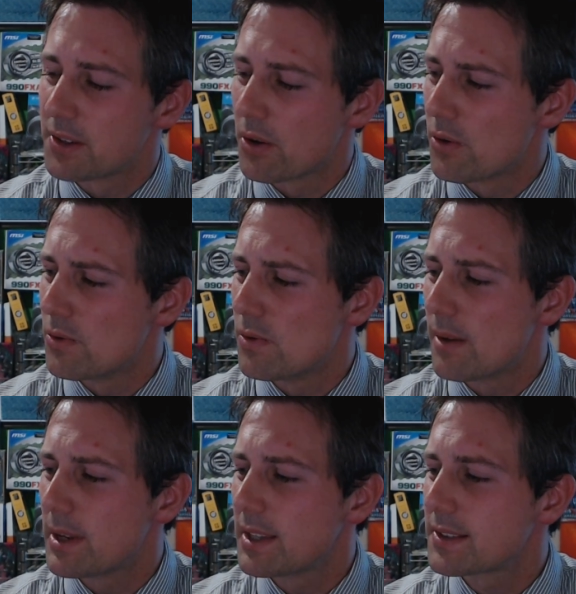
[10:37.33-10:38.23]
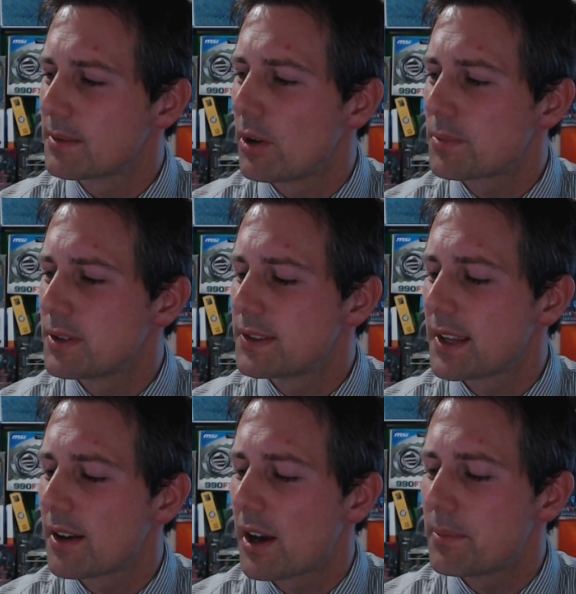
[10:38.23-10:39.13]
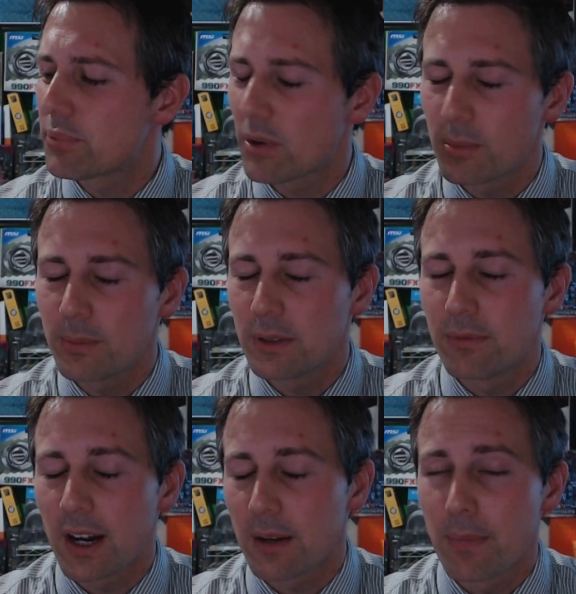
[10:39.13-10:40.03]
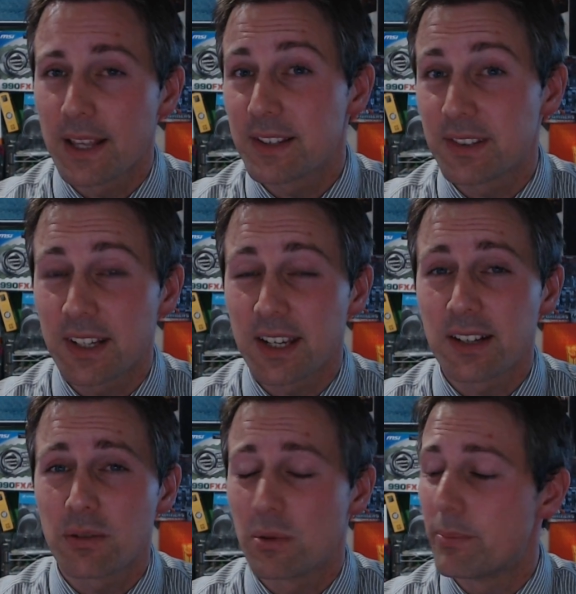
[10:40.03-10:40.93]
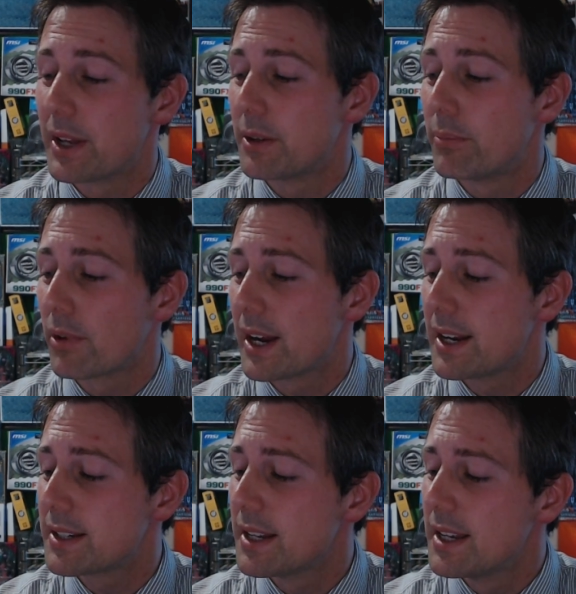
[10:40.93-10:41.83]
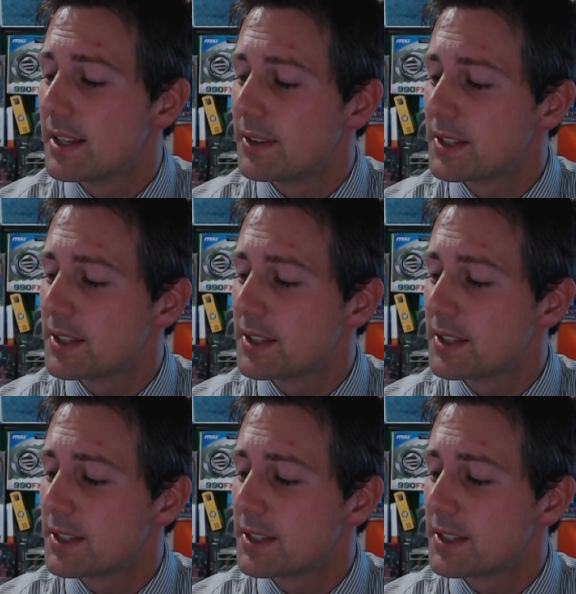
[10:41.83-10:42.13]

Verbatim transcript: So, I mean, there's some options there. I'd probably recommend sticking to a better brand.